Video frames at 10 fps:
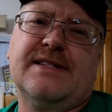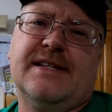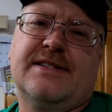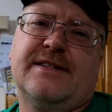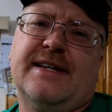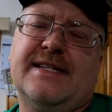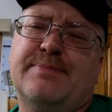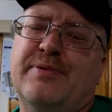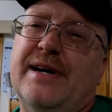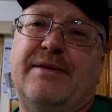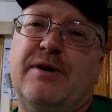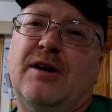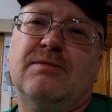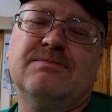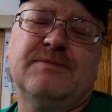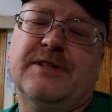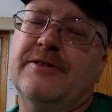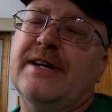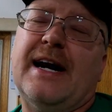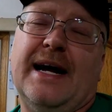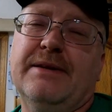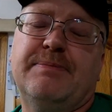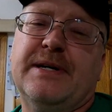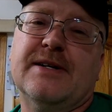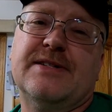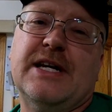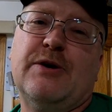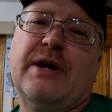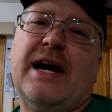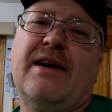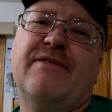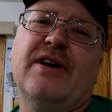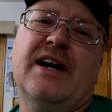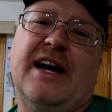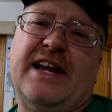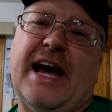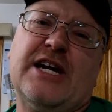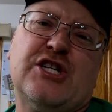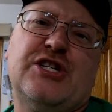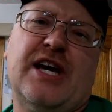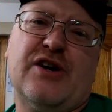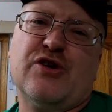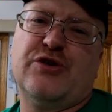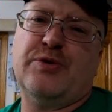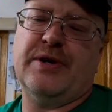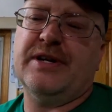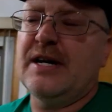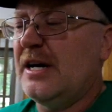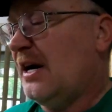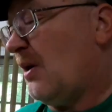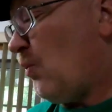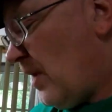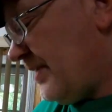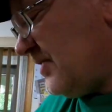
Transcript: since sliced bread. Well, they're not, because they don't have an agitator to it. A wand